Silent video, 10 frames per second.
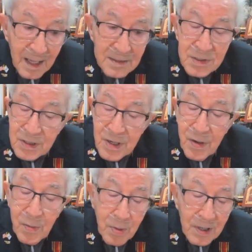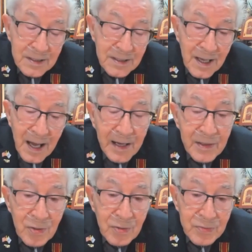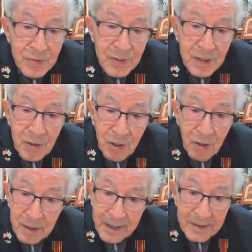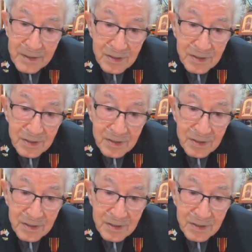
You know what? I don't recall any